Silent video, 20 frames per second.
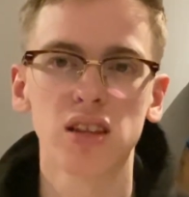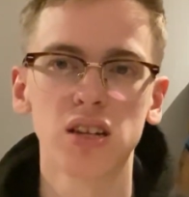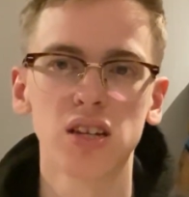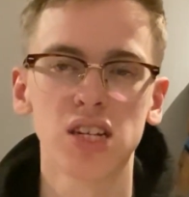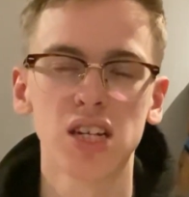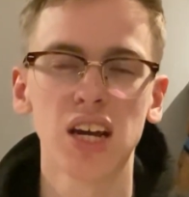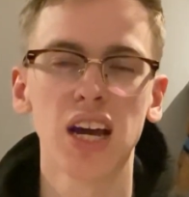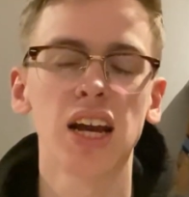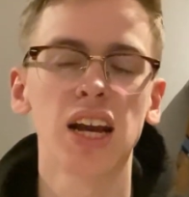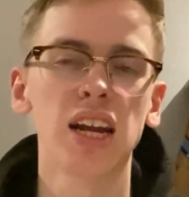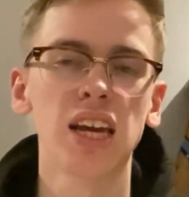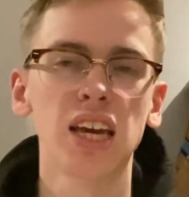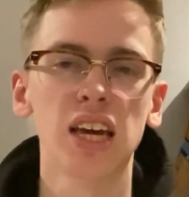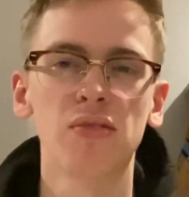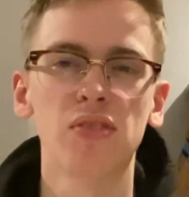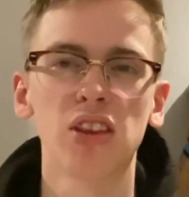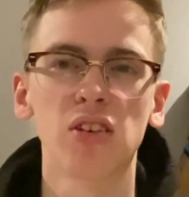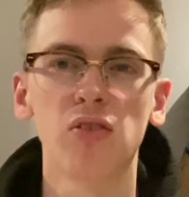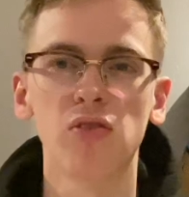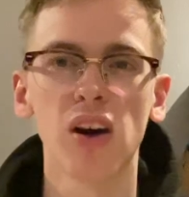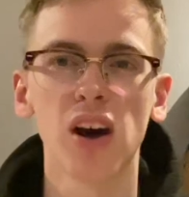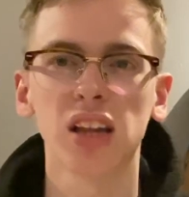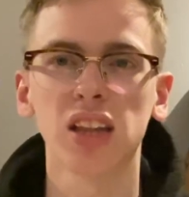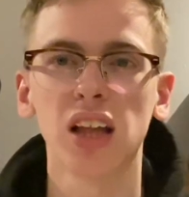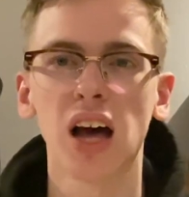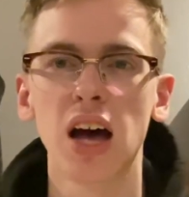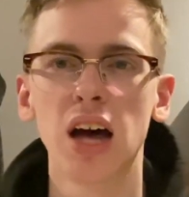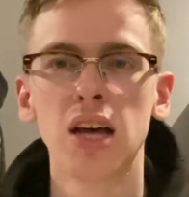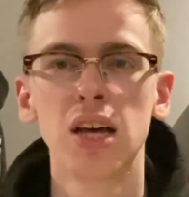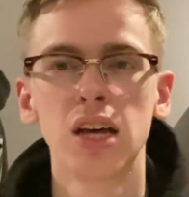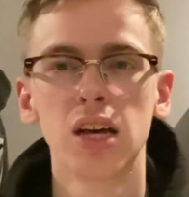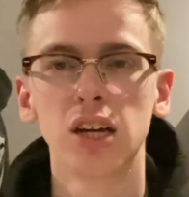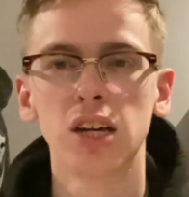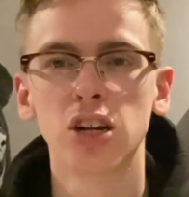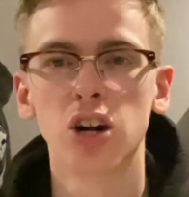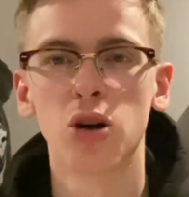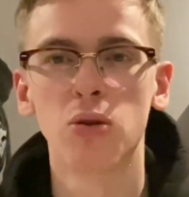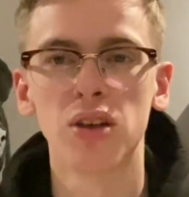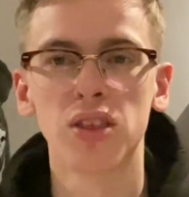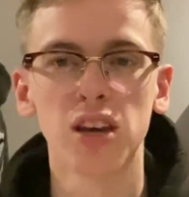Certainly given the fact that,
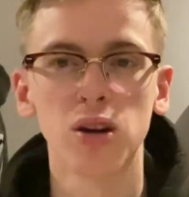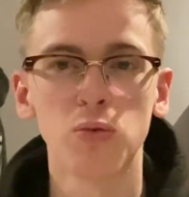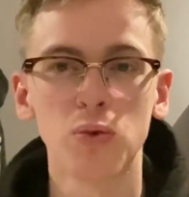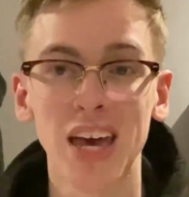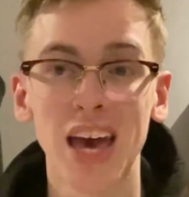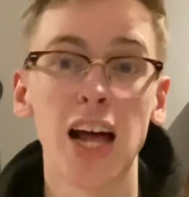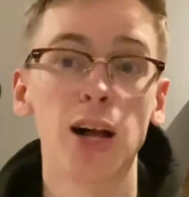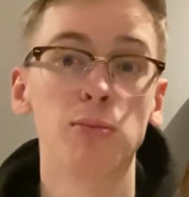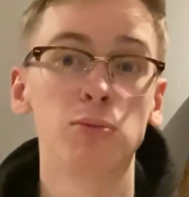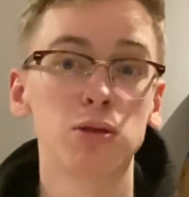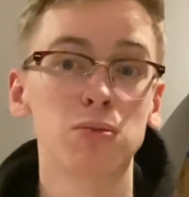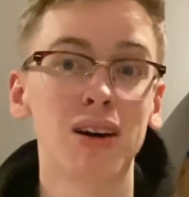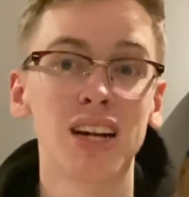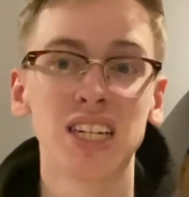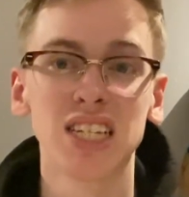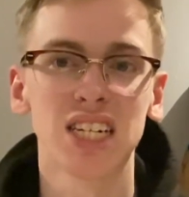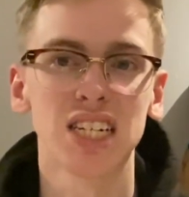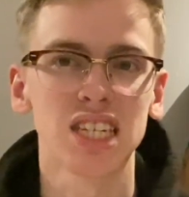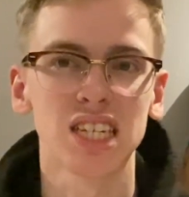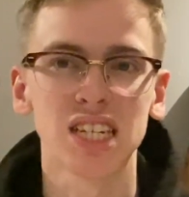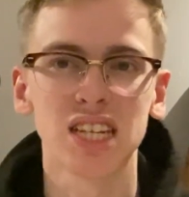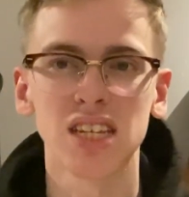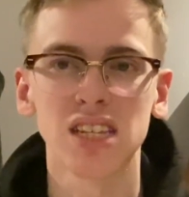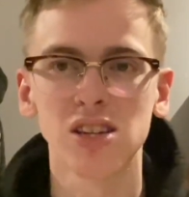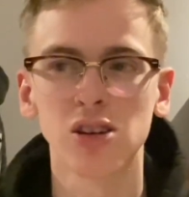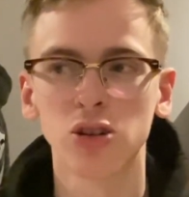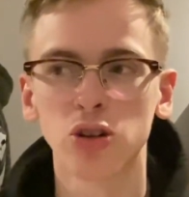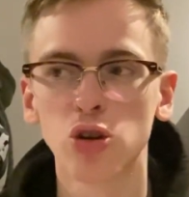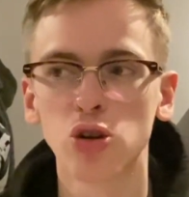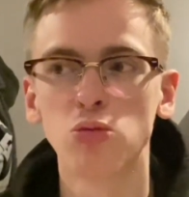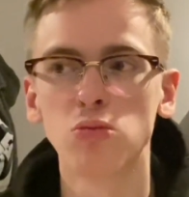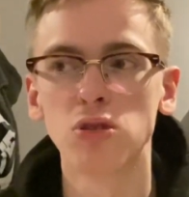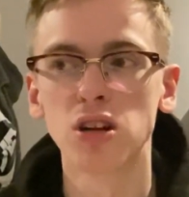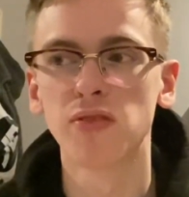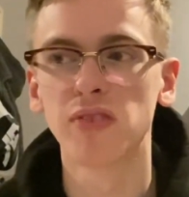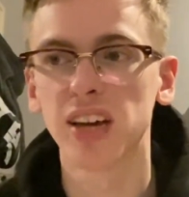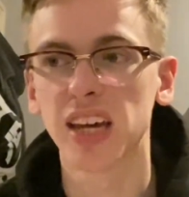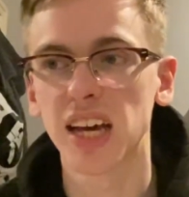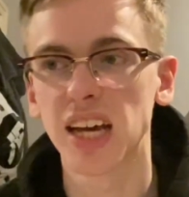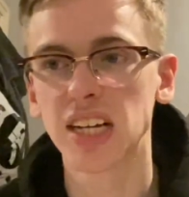I think we helped Manchester City on a number of
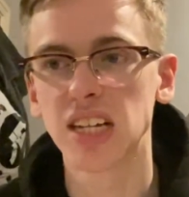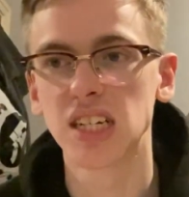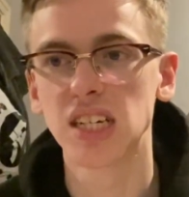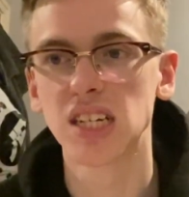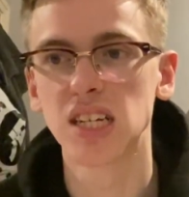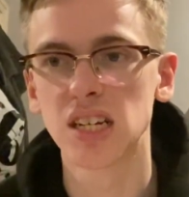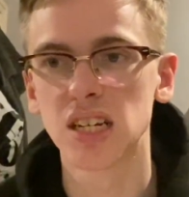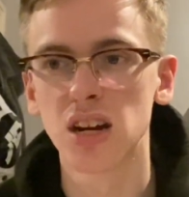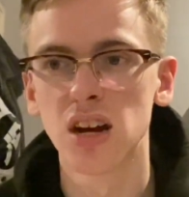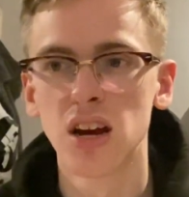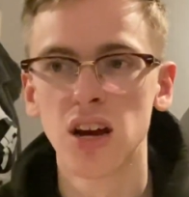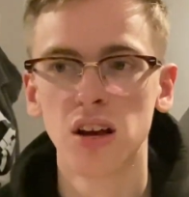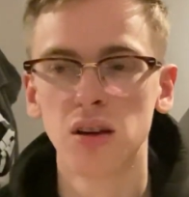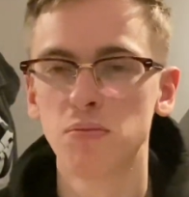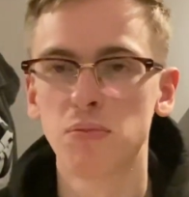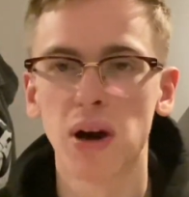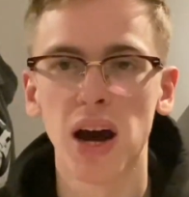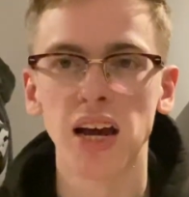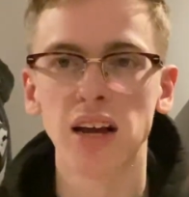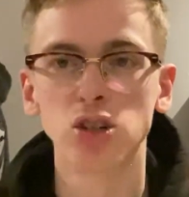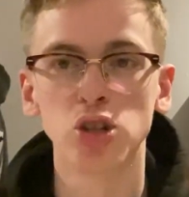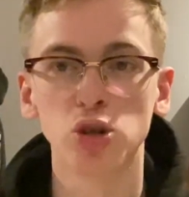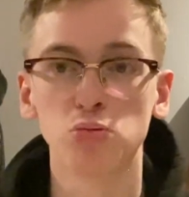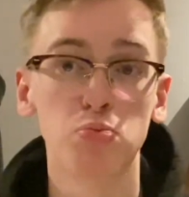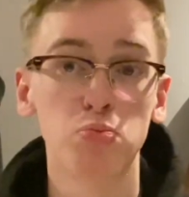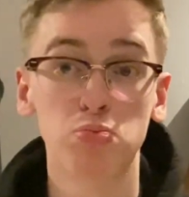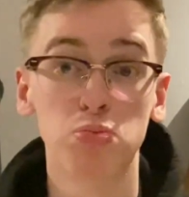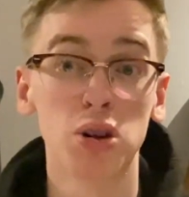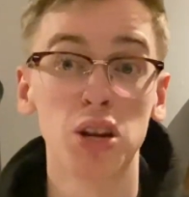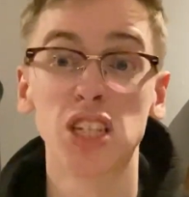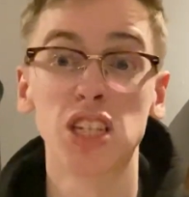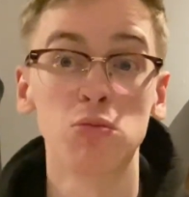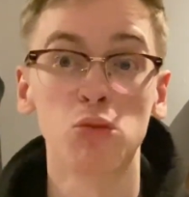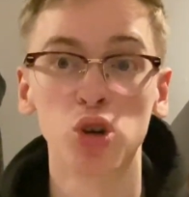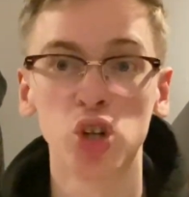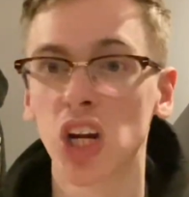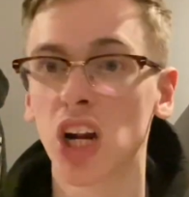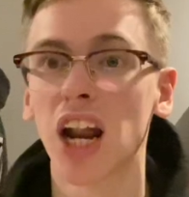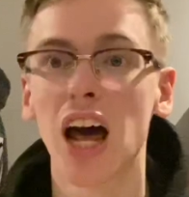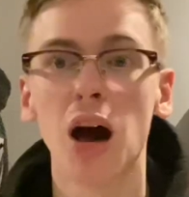occasions by just pretty much
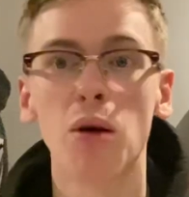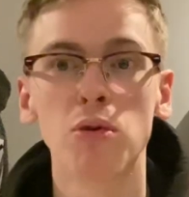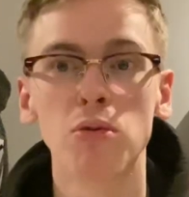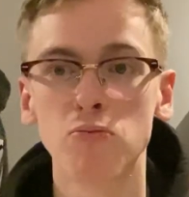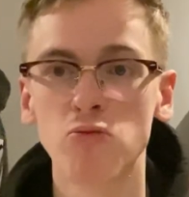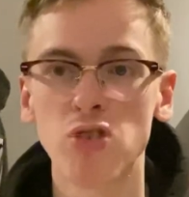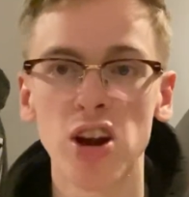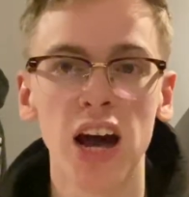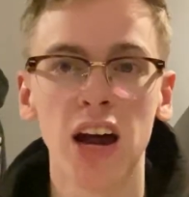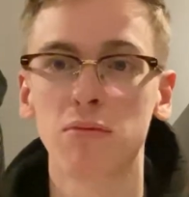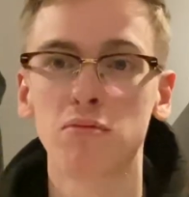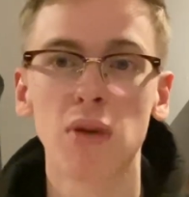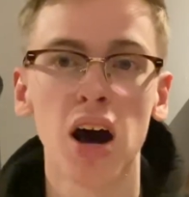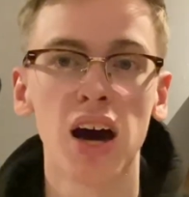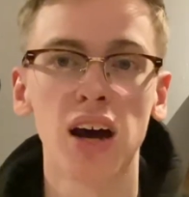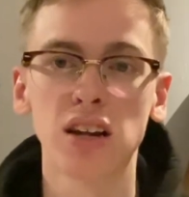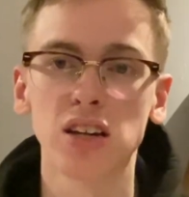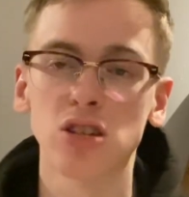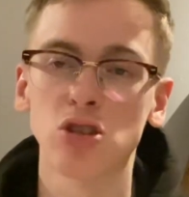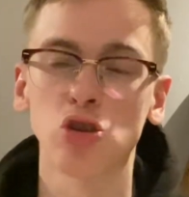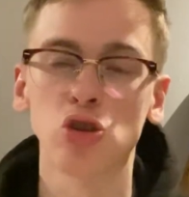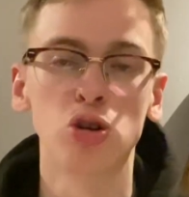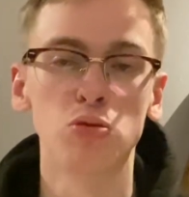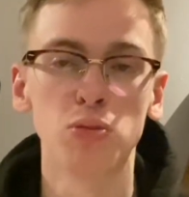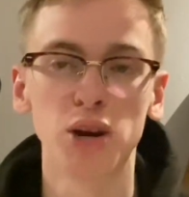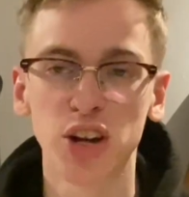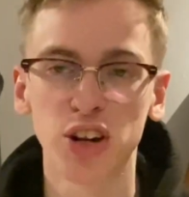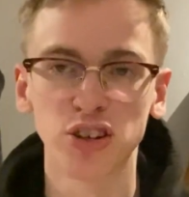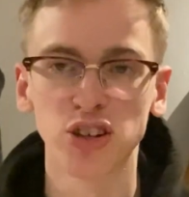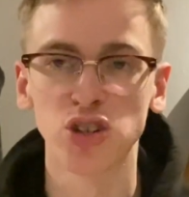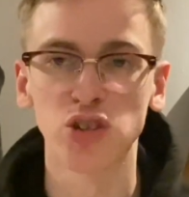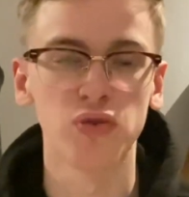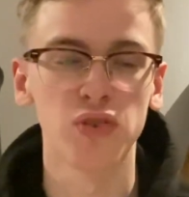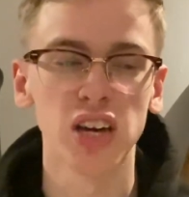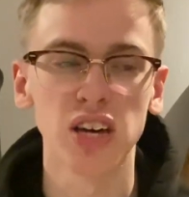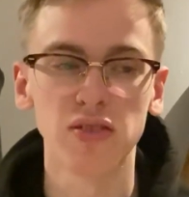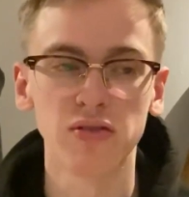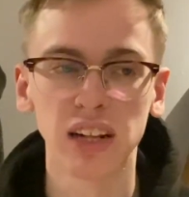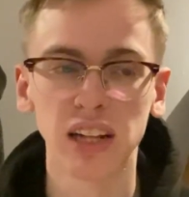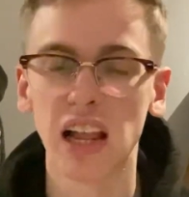allowing Riyad Mahrez to come in on his
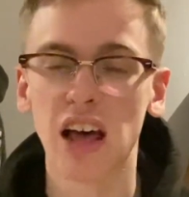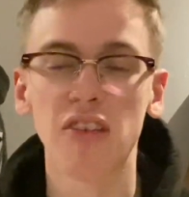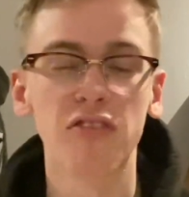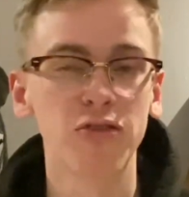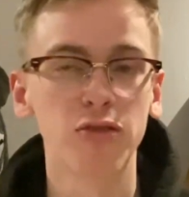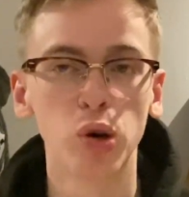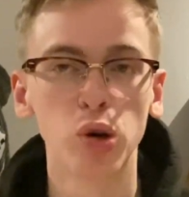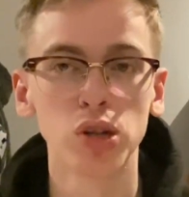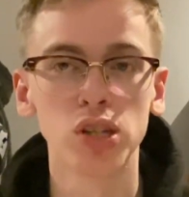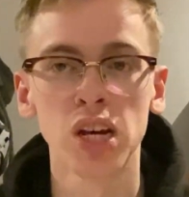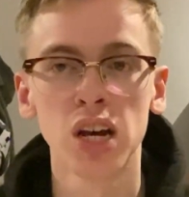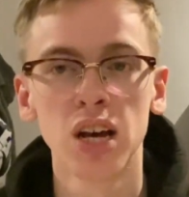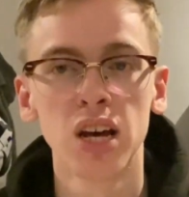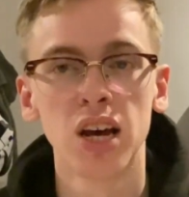favoured left foot,